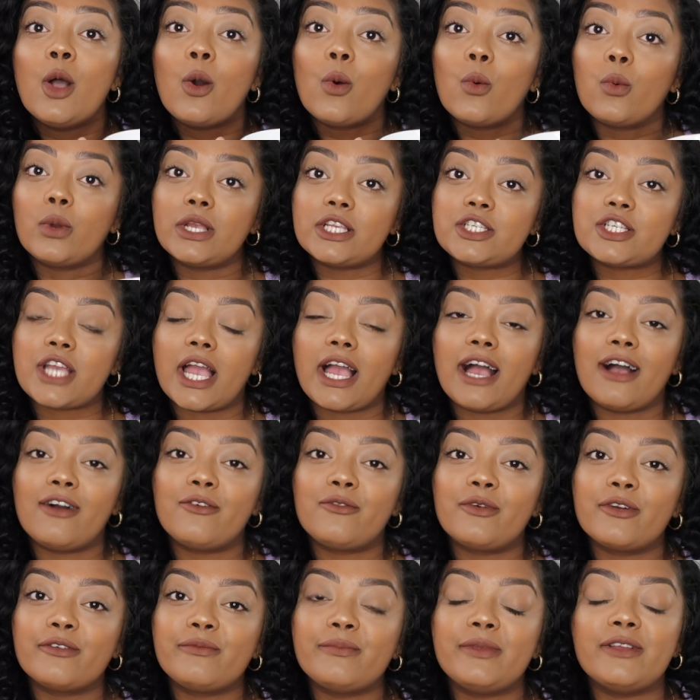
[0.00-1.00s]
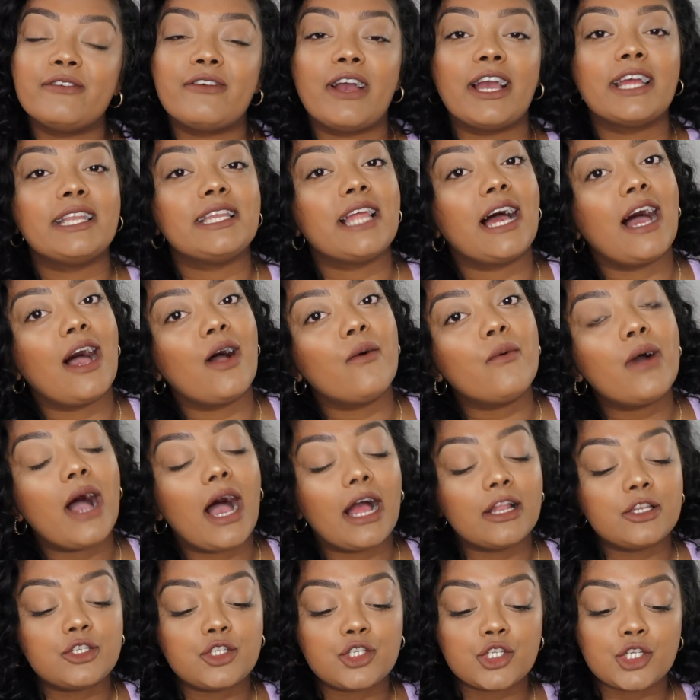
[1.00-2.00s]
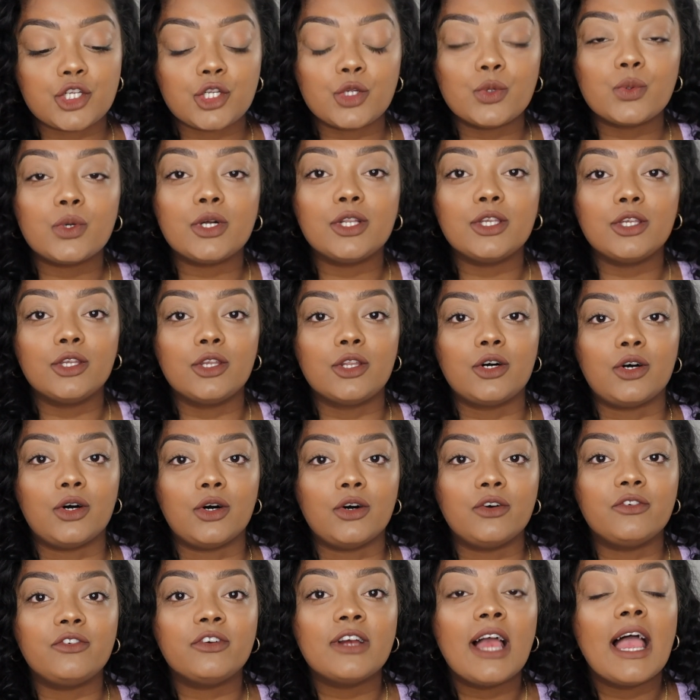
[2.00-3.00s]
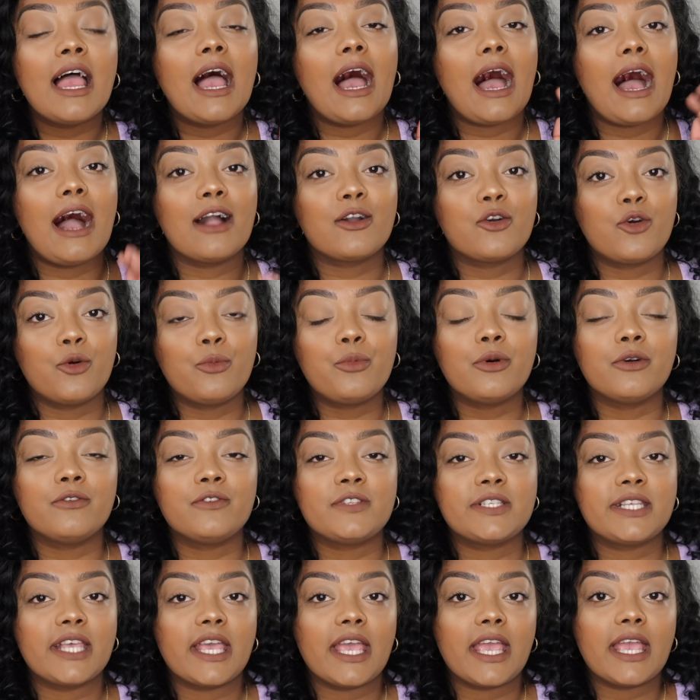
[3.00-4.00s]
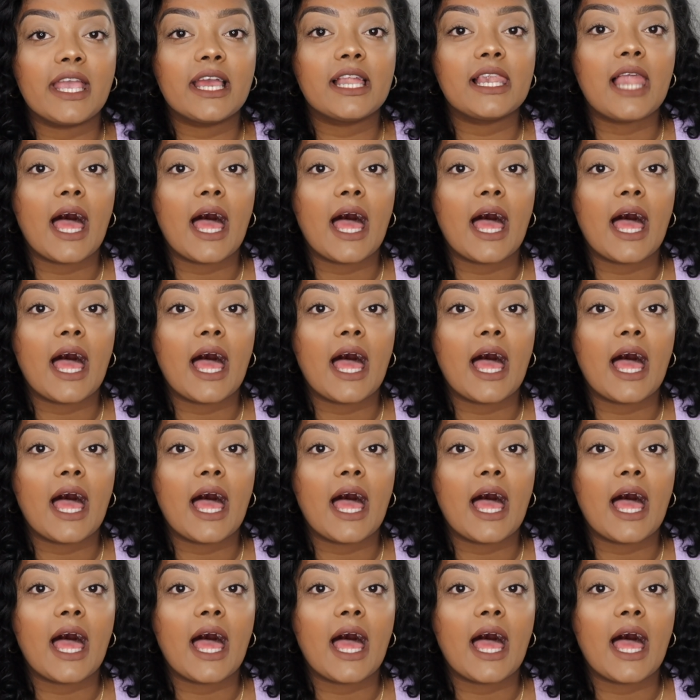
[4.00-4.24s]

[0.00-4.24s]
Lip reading: which I have with me right now, I do love a cup of tea.